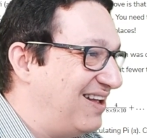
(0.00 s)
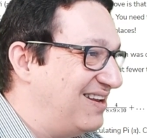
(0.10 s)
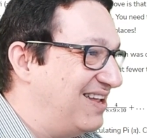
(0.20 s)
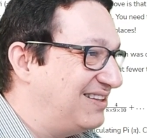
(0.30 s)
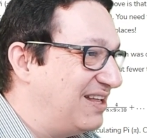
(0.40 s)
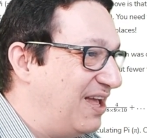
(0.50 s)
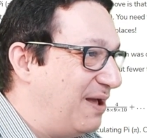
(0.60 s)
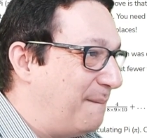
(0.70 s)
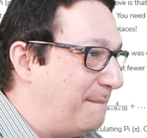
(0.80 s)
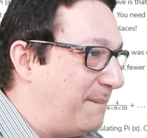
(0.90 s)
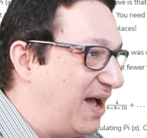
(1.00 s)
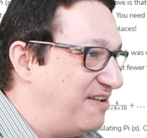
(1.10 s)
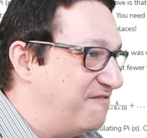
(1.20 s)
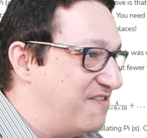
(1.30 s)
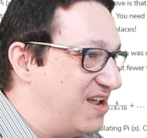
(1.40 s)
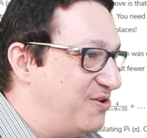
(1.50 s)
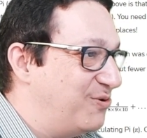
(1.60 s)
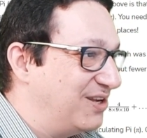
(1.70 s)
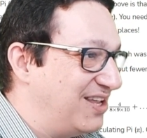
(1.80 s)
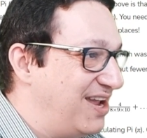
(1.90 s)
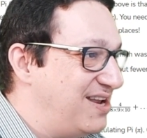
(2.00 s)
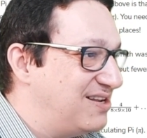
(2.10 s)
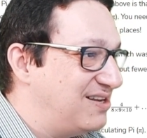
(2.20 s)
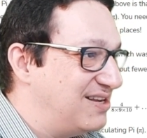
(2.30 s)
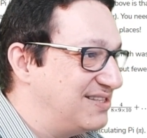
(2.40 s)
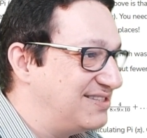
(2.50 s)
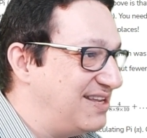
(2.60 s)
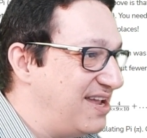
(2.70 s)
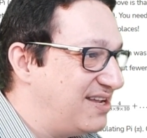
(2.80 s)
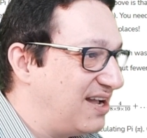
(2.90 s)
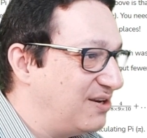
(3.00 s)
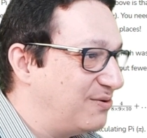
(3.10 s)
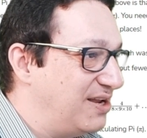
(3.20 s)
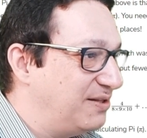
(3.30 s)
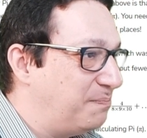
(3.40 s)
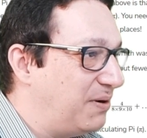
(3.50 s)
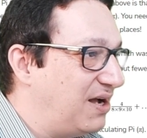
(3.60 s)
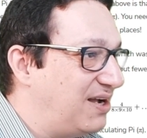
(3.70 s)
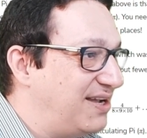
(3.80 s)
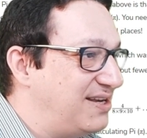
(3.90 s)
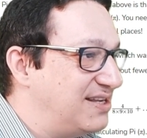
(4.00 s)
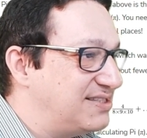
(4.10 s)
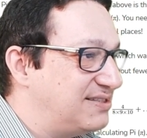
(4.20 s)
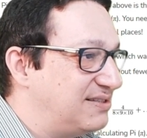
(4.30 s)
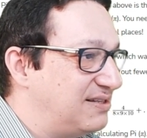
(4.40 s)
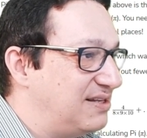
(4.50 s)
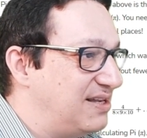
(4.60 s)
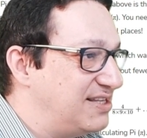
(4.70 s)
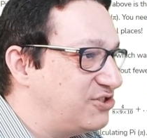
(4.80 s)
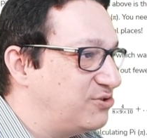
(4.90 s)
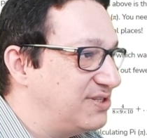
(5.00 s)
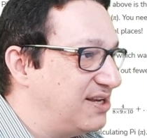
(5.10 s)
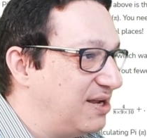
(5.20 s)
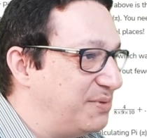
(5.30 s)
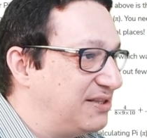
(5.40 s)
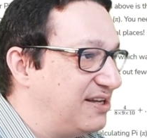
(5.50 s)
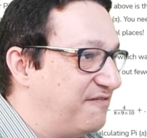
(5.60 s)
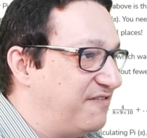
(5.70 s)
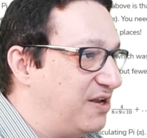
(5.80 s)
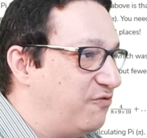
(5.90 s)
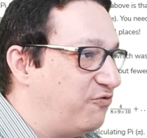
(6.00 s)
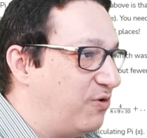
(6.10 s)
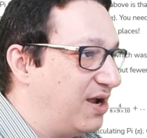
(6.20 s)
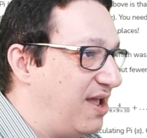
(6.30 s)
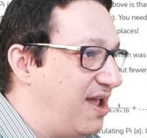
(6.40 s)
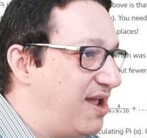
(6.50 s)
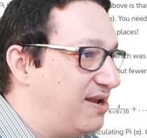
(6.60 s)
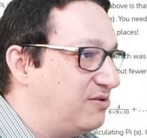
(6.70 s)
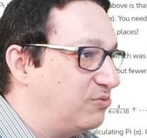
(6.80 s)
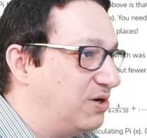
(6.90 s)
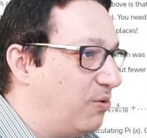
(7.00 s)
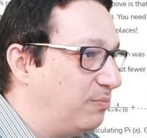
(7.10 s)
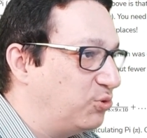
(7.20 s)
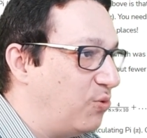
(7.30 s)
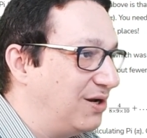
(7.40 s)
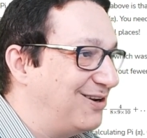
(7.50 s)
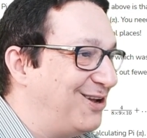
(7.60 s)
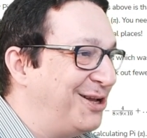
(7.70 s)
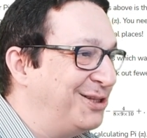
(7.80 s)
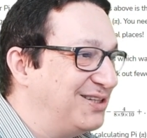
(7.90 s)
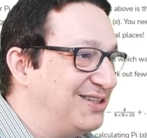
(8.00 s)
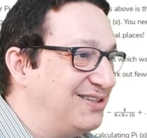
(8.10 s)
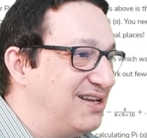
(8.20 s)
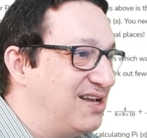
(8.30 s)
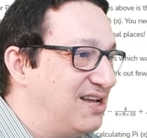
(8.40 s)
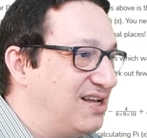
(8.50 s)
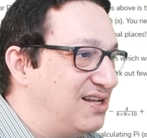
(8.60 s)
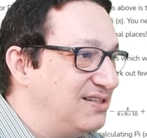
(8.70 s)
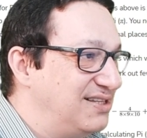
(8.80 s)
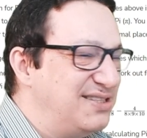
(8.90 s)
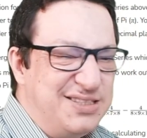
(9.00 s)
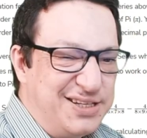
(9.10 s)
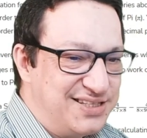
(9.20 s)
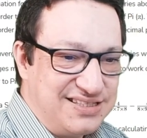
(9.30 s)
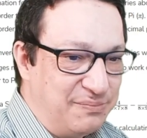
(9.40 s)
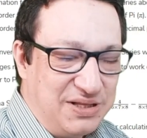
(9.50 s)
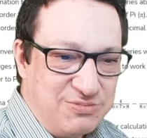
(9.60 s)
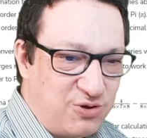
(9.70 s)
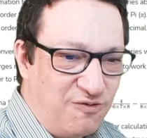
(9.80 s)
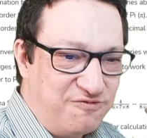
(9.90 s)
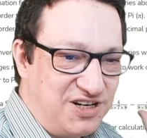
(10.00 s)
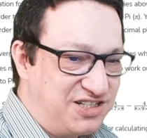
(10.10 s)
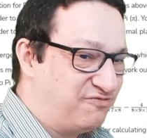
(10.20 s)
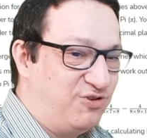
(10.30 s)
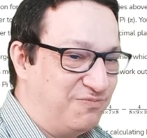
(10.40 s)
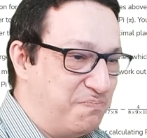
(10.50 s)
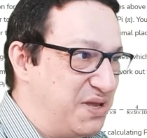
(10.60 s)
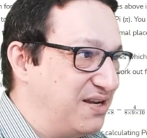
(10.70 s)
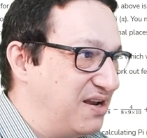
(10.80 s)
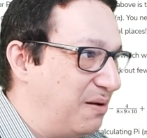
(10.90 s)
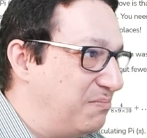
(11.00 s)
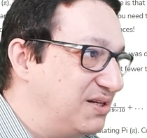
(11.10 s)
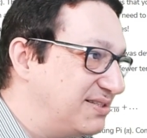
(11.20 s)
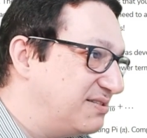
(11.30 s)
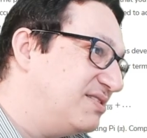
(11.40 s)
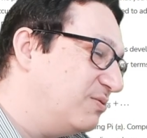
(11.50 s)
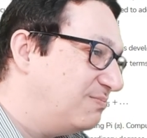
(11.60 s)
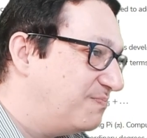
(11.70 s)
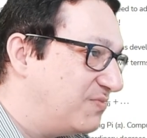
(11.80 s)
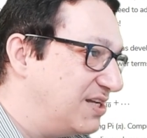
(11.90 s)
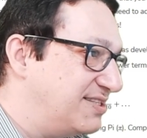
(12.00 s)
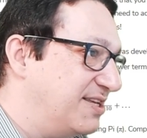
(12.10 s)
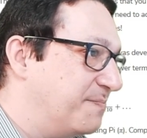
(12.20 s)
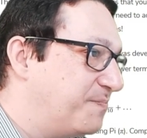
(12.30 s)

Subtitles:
Let pi value again. Let's say calculate pi. Let's choose an arbitrary value for n to go up to 100. This series sometimes converge for big numbers. So let's see.